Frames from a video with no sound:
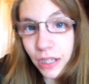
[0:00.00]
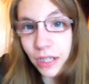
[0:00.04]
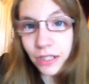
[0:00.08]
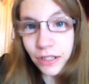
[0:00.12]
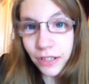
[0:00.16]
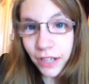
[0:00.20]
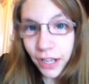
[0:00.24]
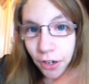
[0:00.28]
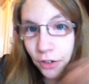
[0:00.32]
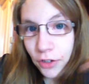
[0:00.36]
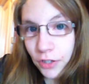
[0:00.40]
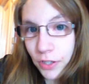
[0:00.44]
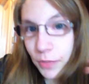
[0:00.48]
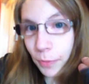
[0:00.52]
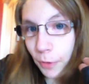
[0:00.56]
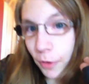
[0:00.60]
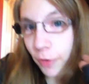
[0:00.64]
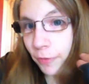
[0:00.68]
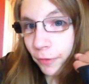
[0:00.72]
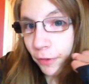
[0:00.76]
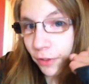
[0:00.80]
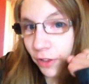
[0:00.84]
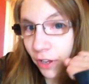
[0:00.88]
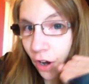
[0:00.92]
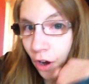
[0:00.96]
to get her
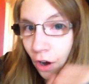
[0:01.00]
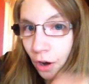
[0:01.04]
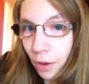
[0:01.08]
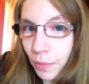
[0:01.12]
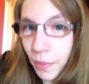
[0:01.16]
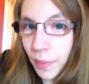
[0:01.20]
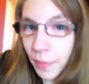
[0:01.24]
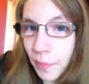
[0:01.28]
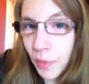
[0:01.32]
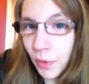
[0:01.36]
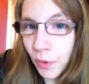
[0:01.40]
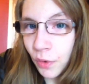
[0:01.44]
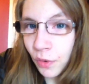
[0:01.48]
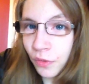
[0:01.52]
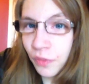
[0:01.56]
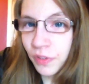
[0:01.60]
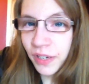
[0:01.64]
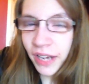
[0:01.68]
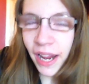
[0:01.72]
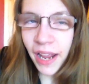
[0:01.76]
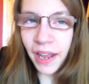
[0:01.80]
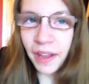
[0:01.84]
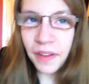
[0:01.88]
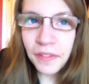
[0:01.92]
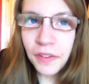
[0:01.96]
support for the arm removed,
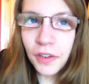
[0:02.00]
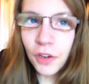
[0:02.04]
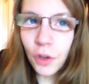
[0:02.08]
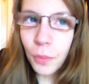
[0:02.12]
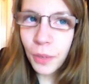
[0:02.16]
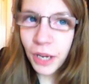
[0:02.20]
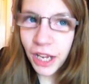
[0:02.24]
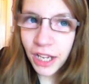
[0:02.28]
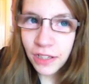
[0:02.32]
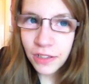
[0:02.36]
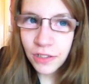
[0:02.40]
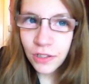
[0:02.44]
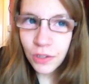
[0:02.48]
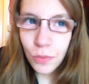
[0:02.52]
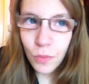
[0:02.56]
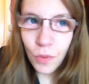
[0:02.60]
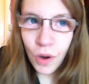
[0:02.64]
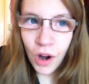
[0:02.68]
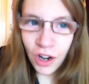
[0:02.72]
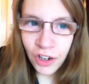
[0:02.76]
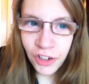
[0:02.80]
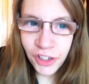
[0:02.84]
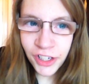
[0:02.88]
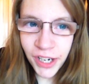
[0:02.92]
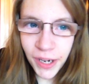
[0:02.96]
and nobody else could
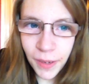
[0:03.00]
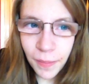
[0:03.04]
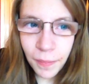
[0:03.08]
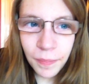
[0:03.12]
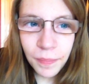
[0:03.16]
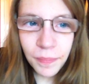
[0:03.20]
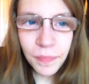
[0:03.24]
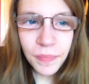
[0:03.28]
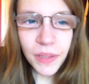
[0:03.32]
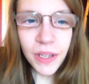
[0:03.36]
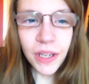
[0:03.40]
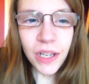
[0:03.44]
wash him.